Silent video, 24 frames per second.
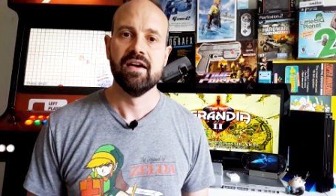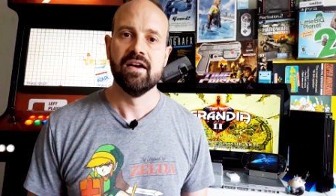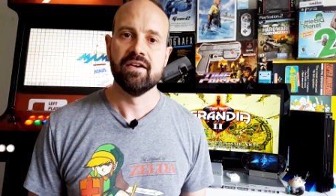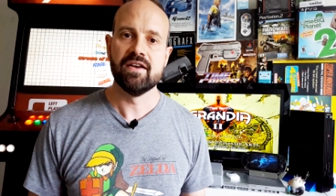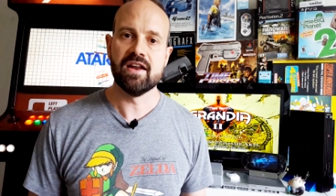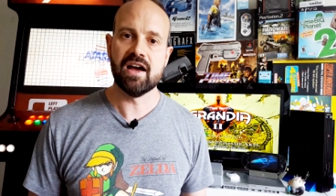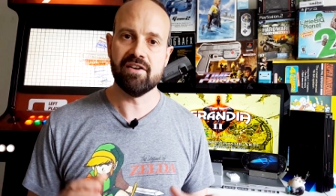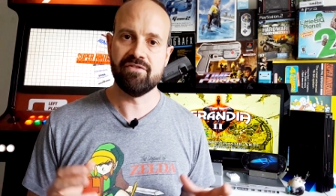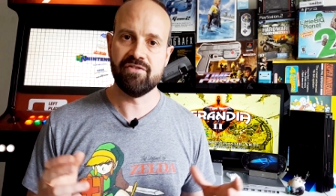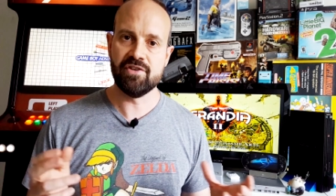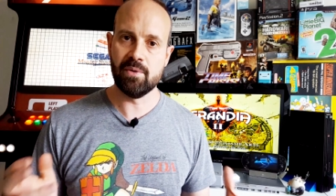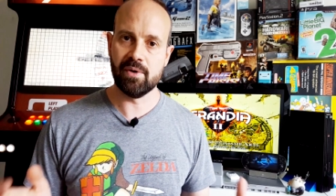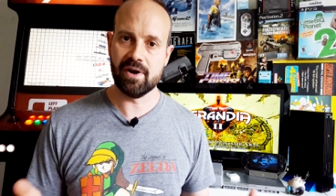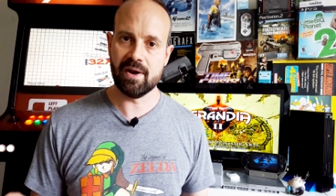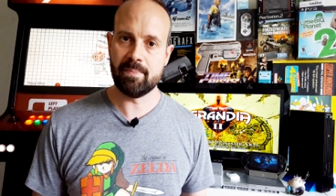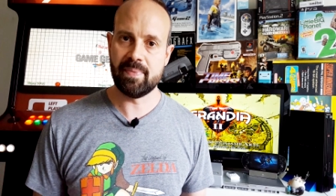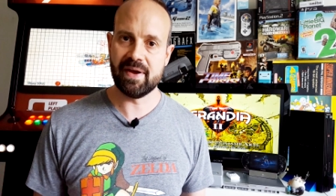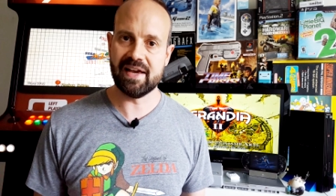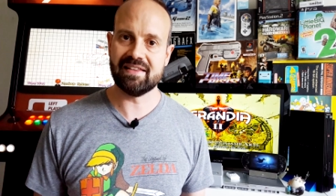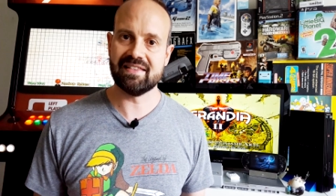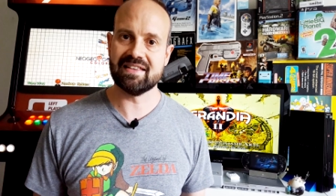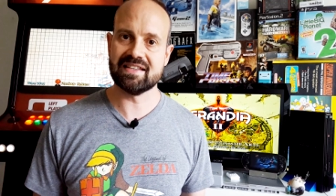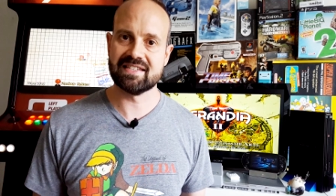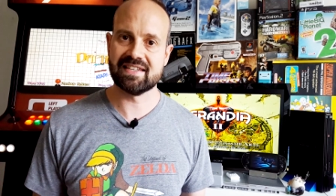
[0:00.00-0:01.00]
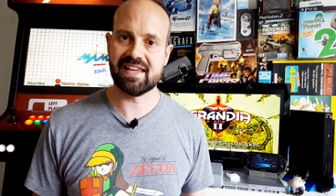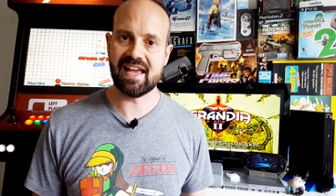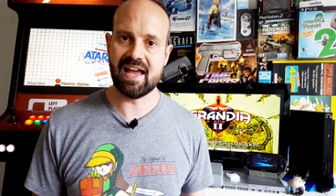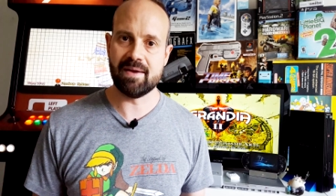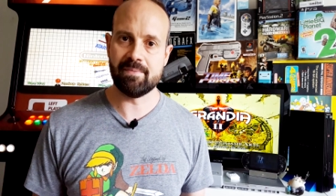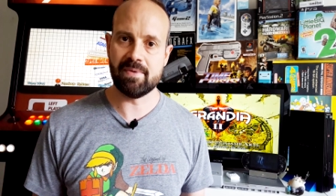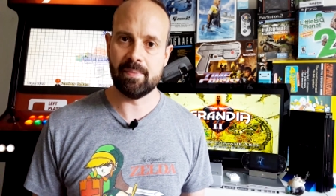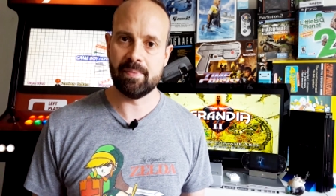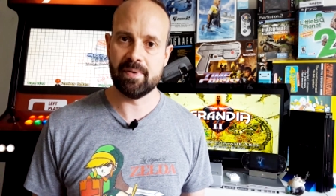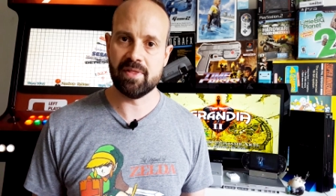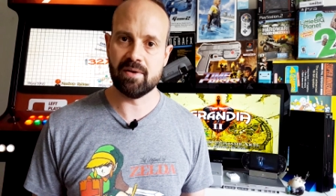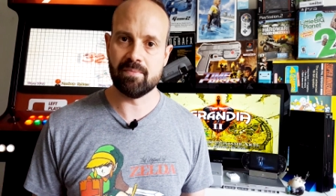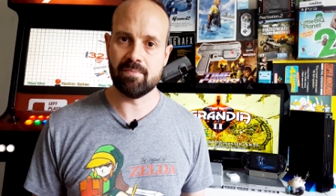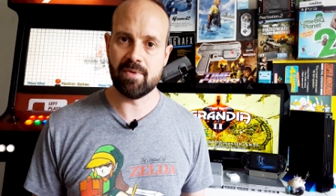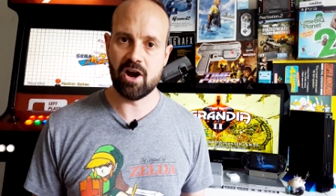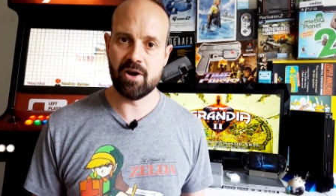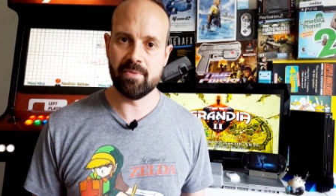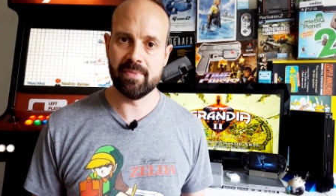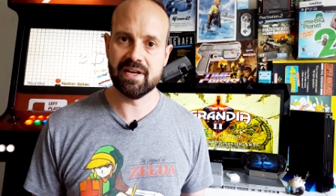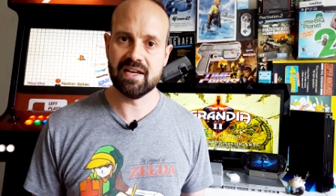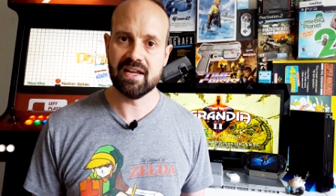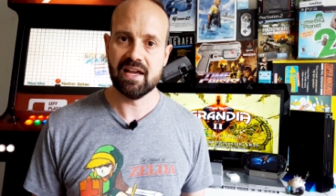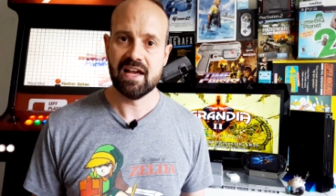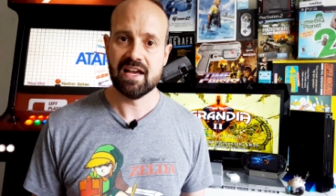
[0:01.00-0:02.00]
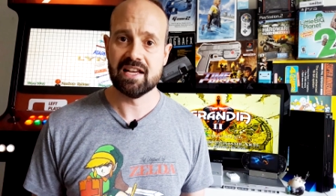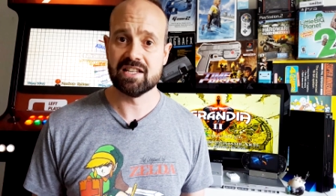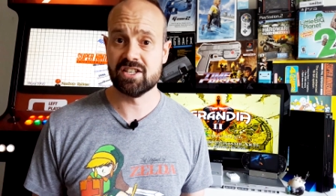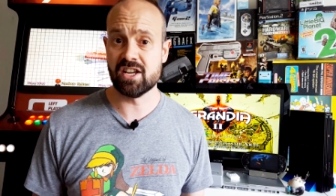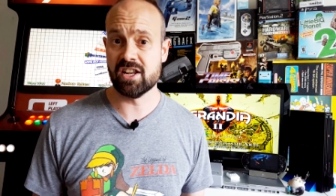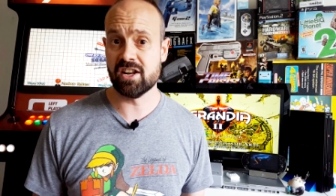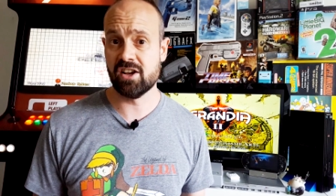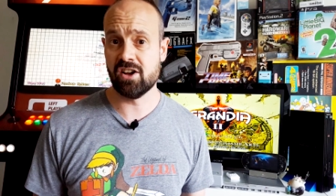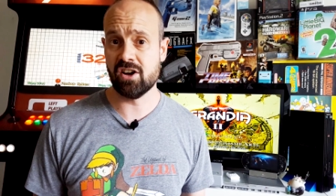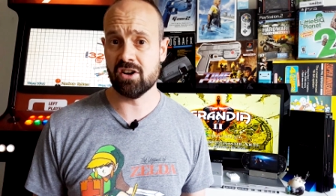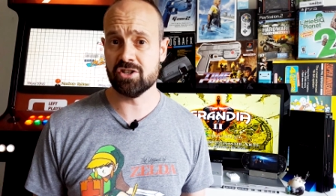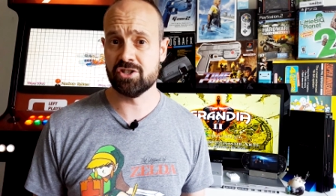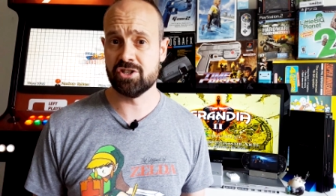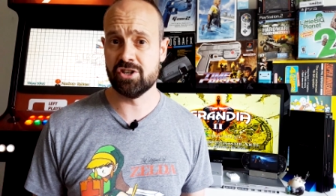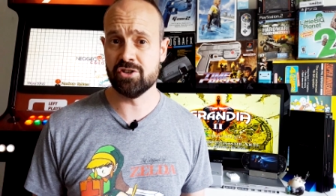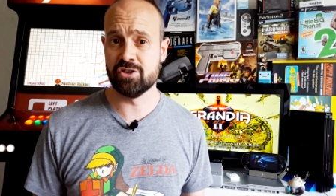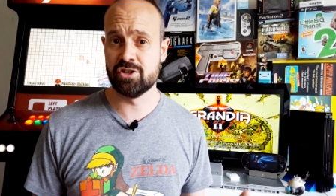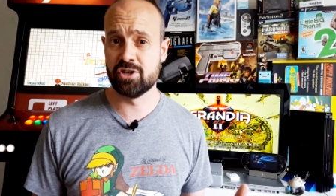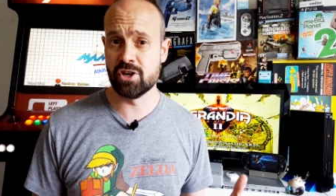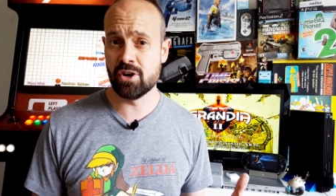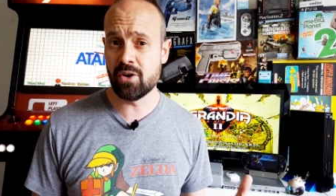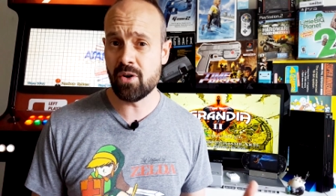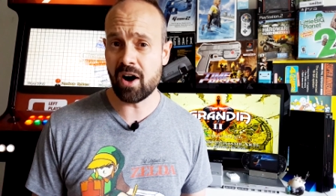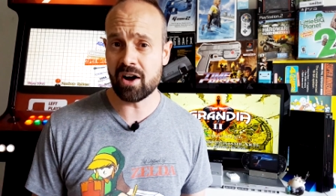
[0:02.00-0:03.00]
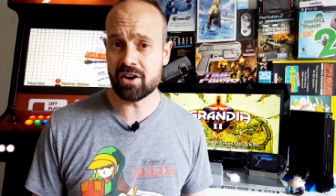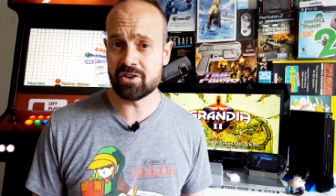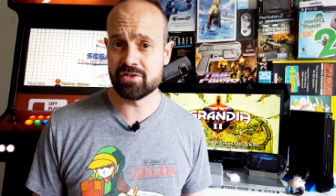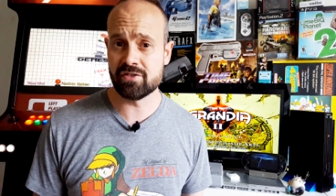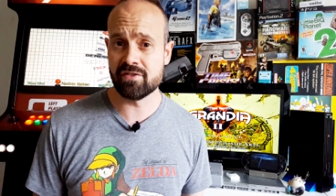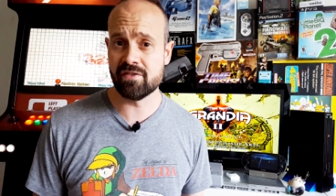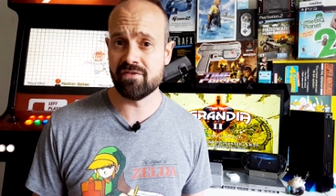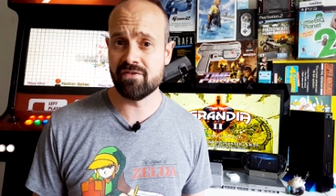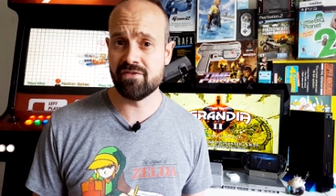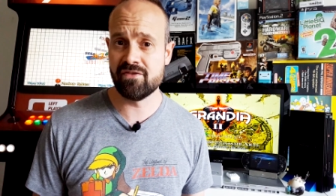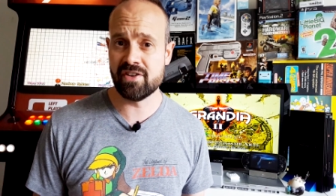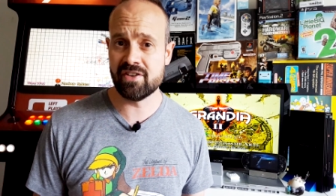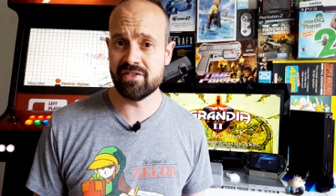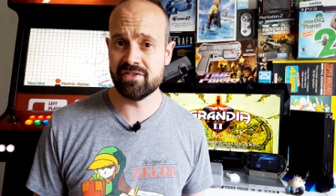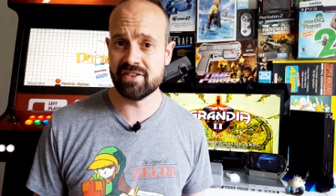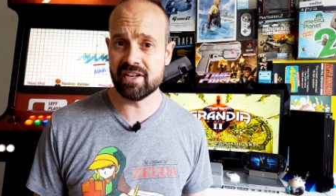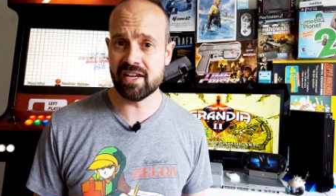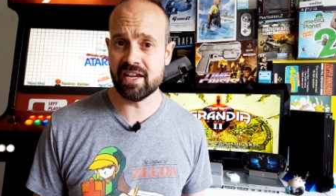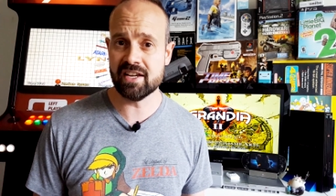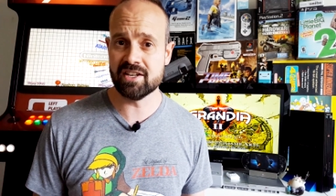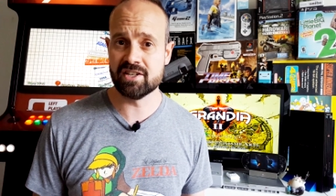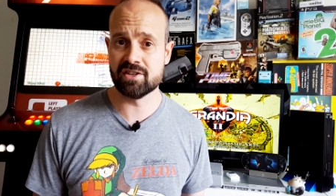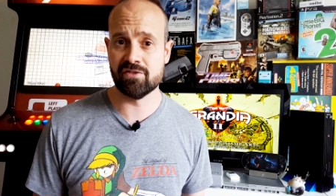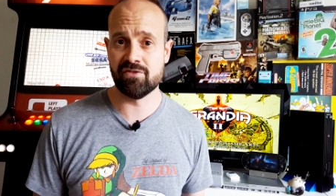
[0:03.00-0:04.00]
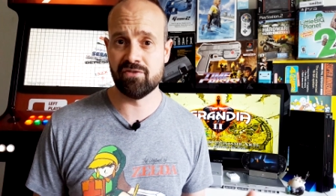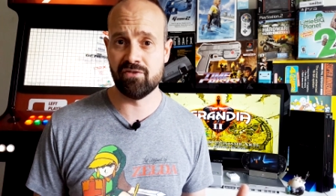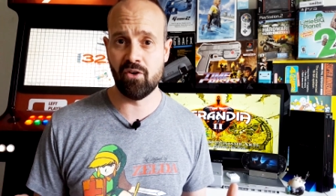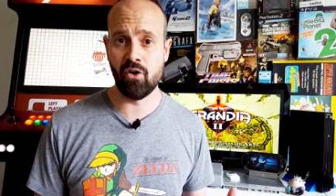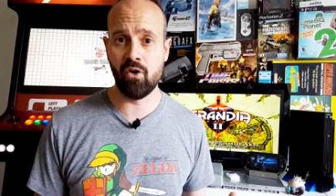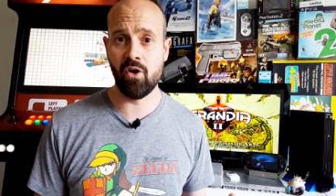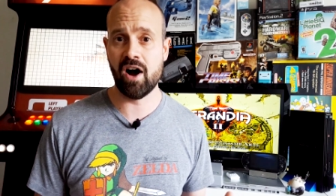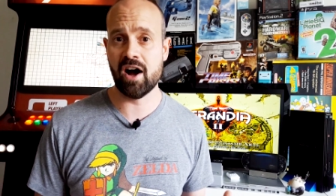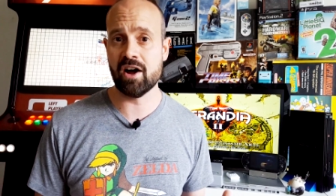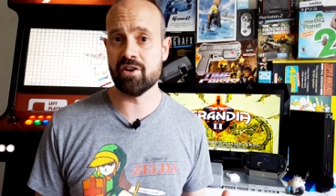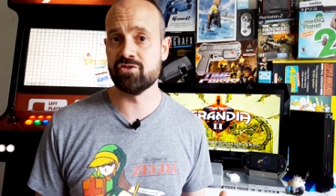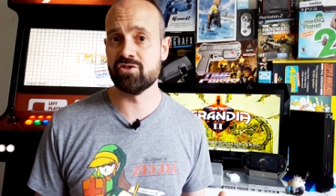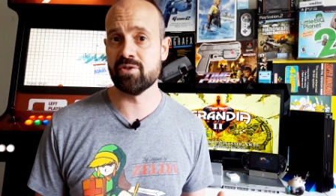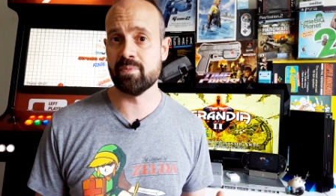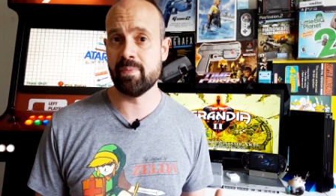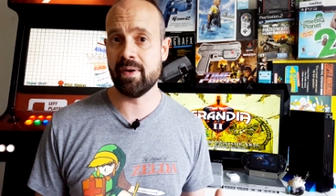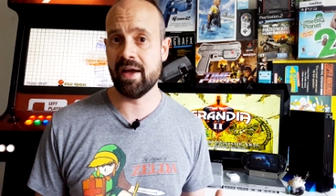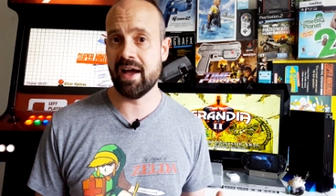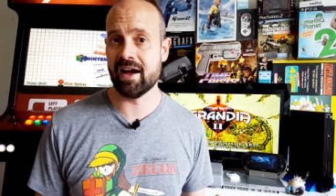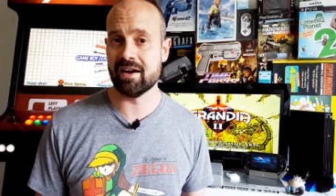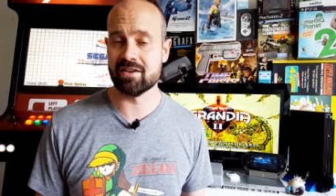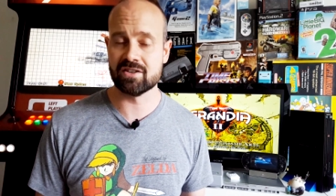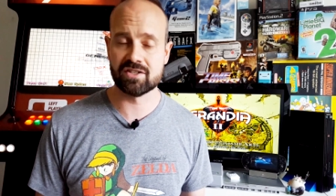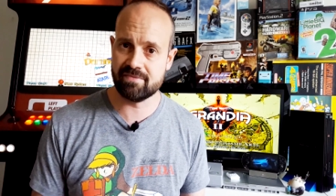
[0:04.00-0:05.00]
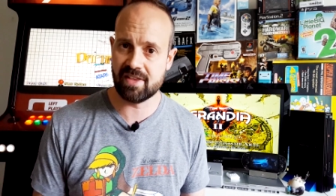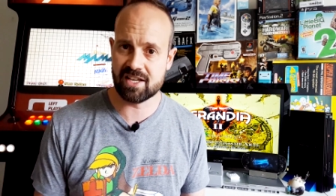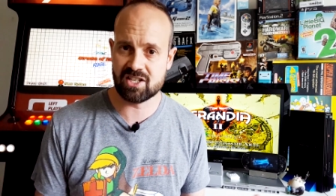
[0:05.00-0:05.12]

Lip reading: Now if you want to pick this game up at the moment, it's going to cost you £250 to £400.